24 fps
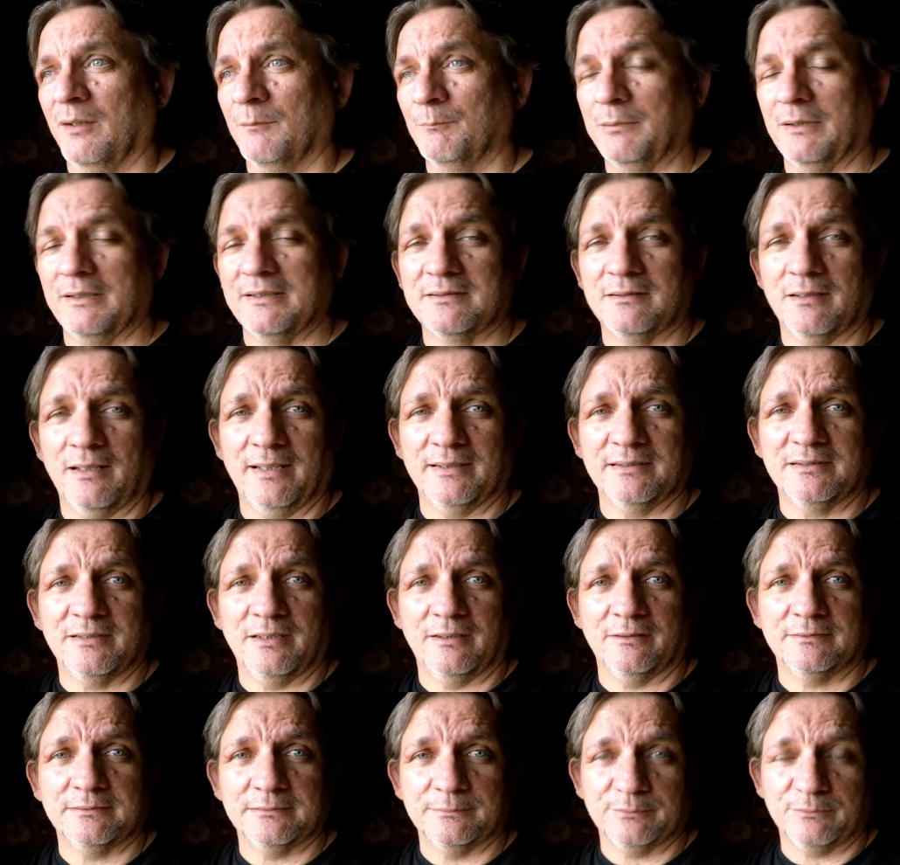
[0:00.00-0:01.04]
Please like,
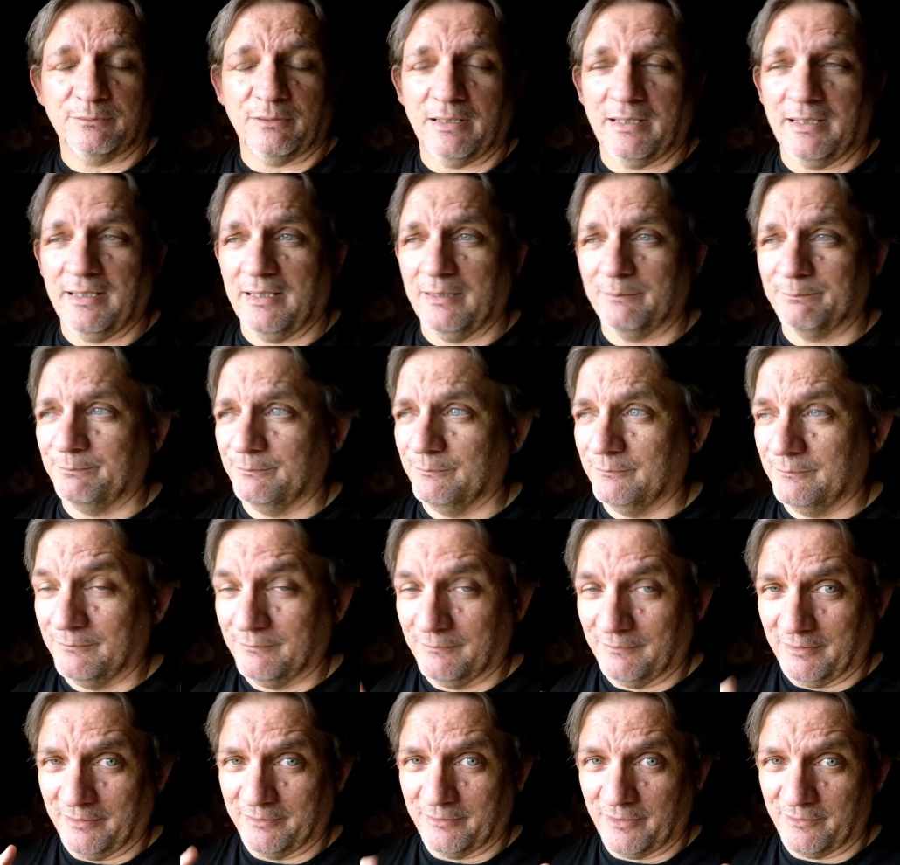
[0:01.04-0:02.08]
share, subscribe.
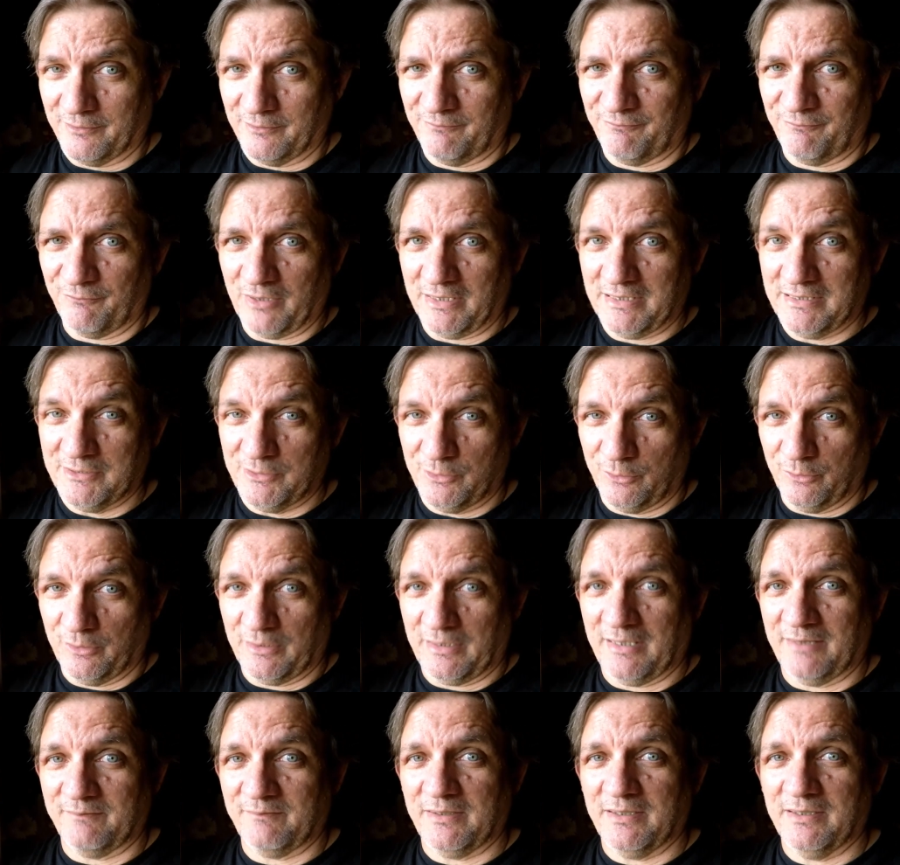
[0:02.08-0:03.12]
Another phrase you're going to
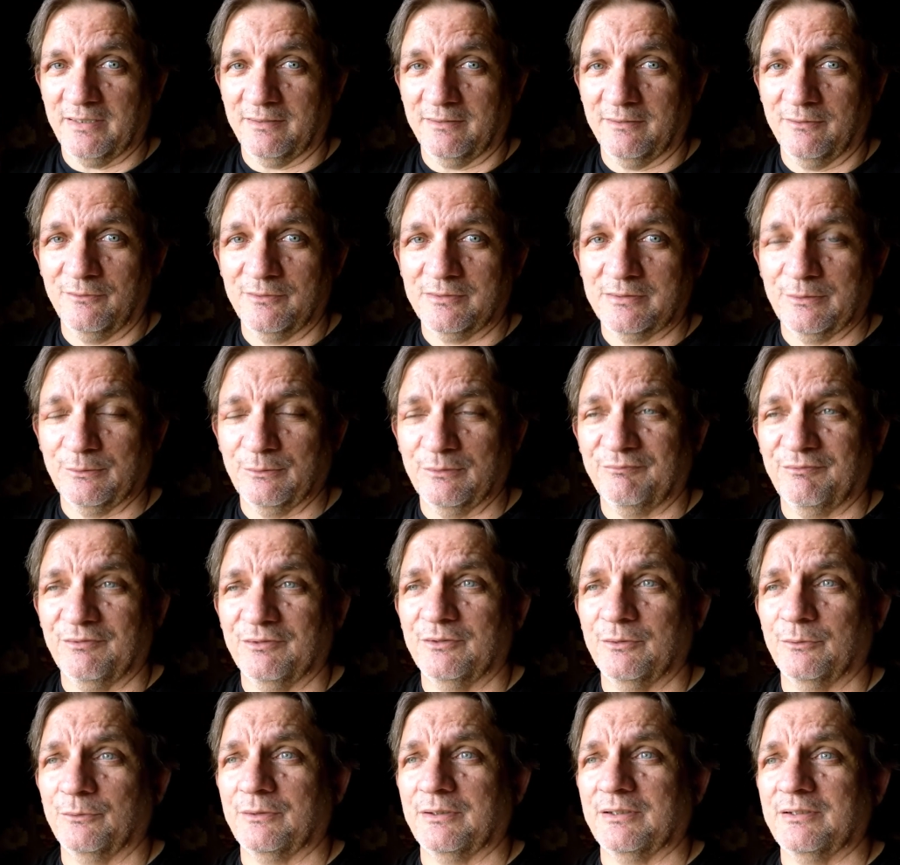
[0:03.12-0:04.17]
have to get used to if you're
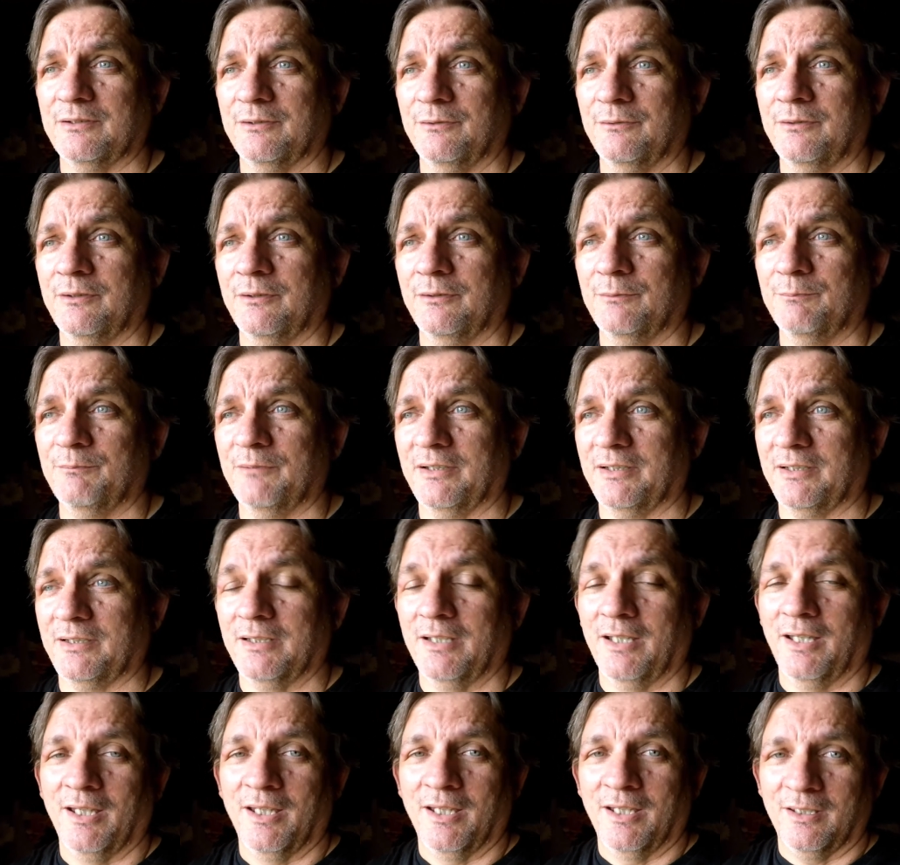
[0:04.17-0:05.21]
doing this YouTube thing,
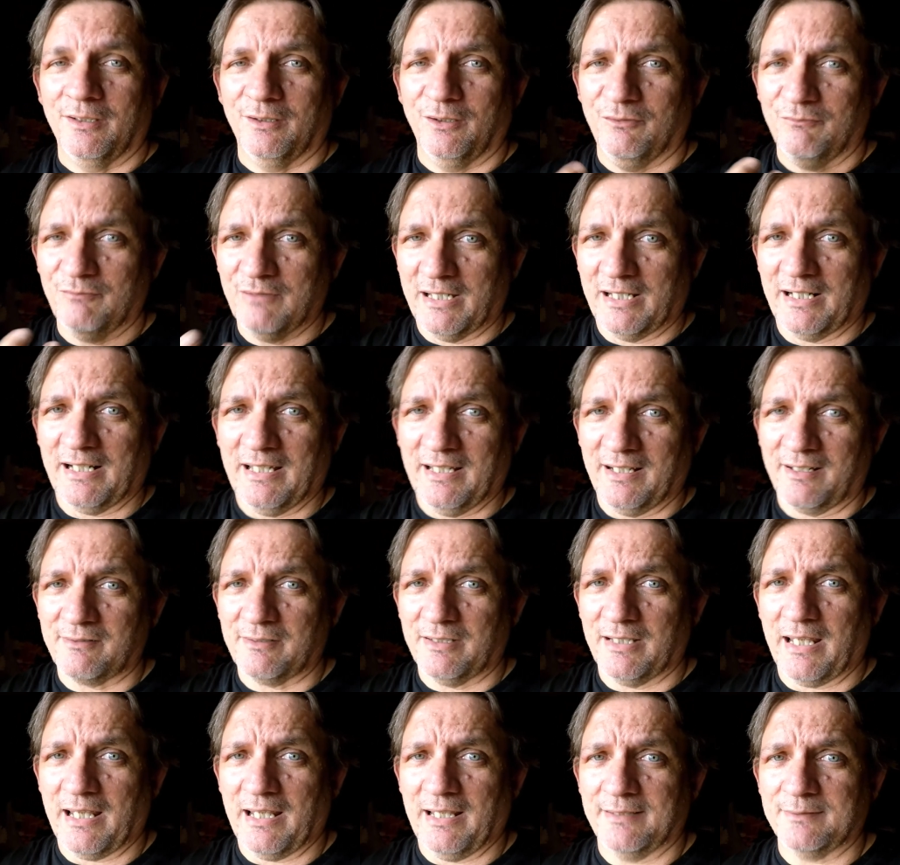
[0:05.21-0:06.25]
you've got to
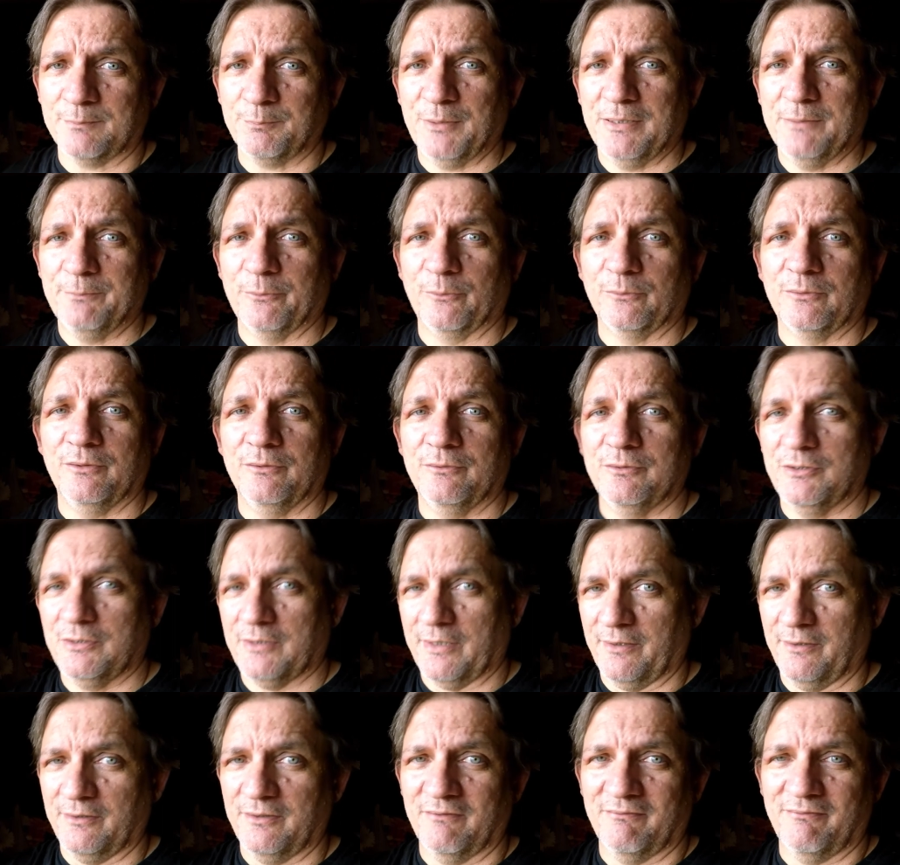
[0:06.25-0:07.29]
actually ask people to
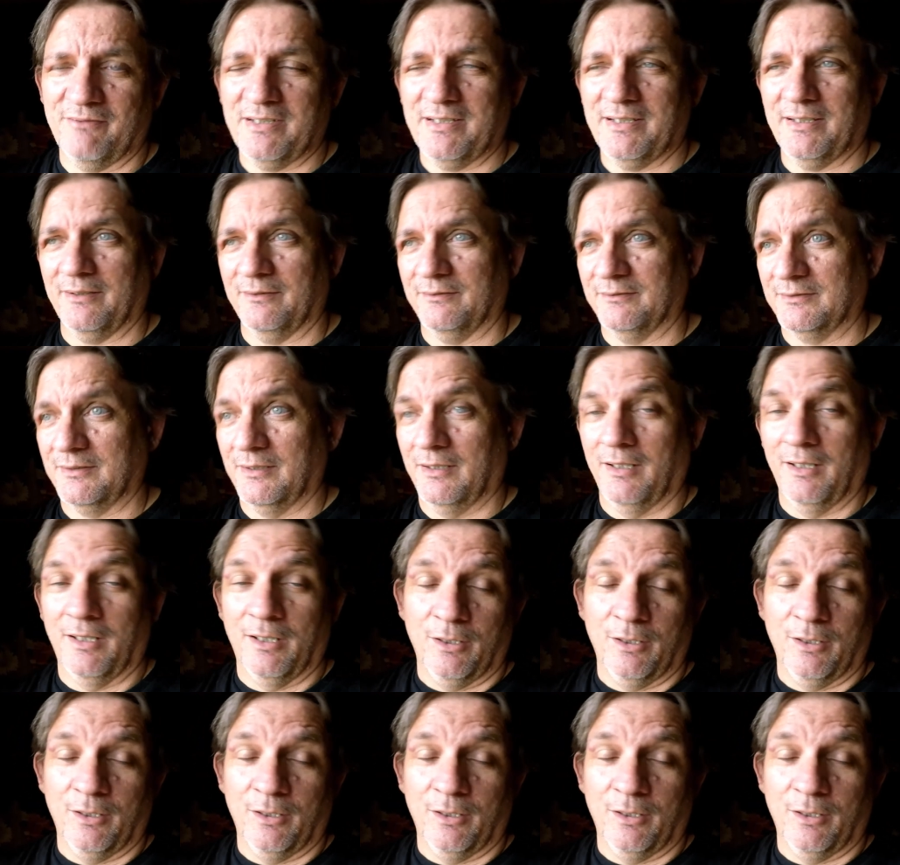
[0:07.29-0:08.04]
share your videos.